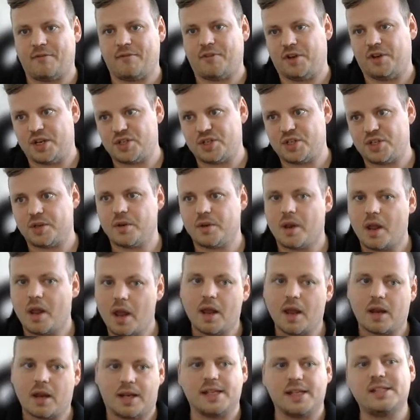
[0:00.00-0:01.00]
definition.
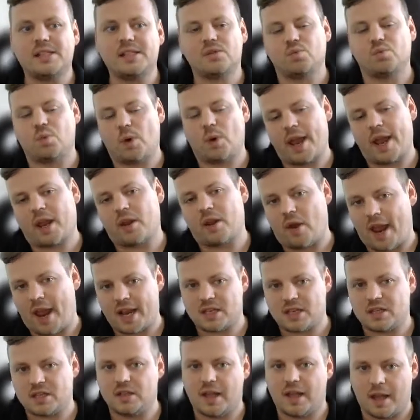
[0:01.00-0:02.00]
This is where you
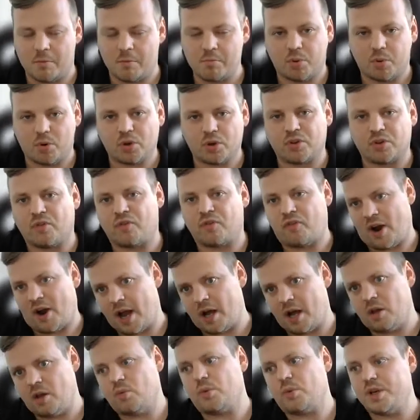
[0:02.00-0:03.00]
actually import the
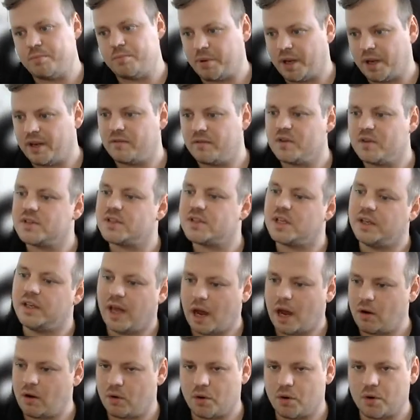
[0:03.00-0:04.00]
file we previously
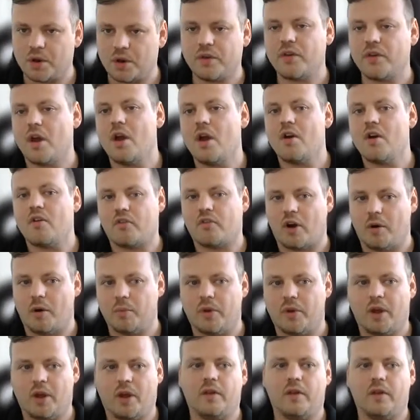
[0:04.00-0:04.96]
downloaded from